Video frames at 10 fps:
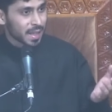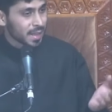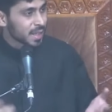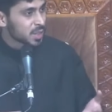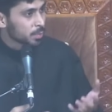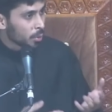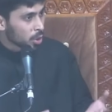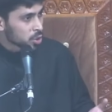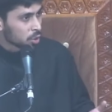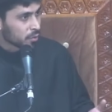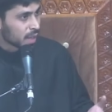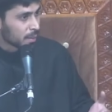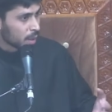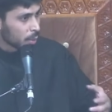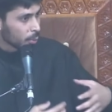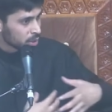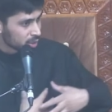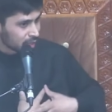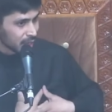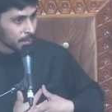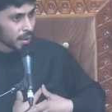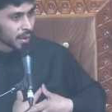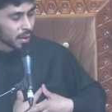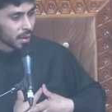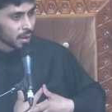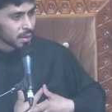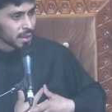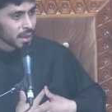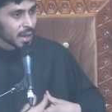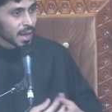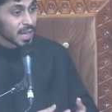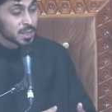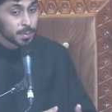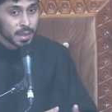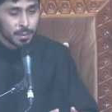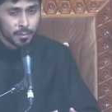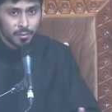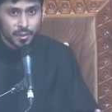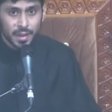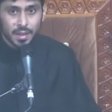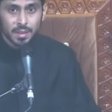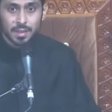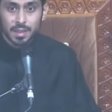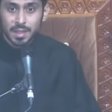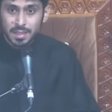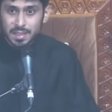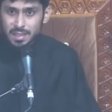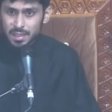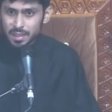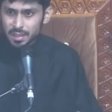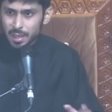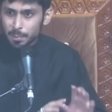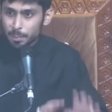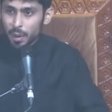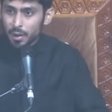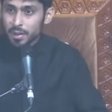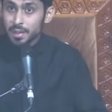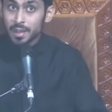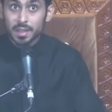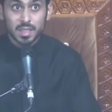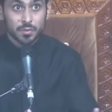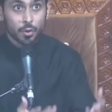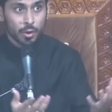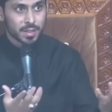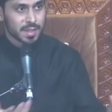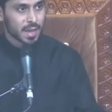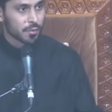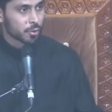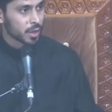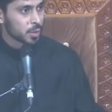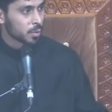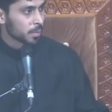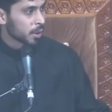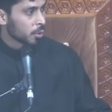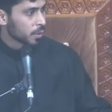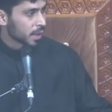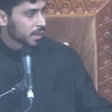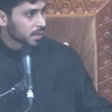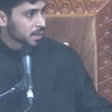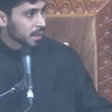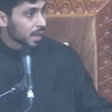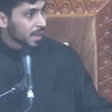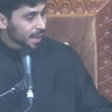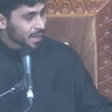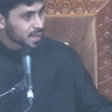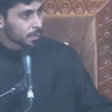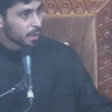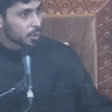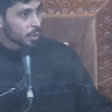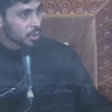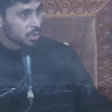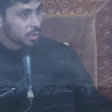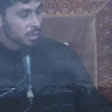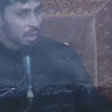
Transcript: that this mosque of the Imam, which is in my heart, has become veiled, concealed, and buried in this forest that I've created with my own hands? That's the big question.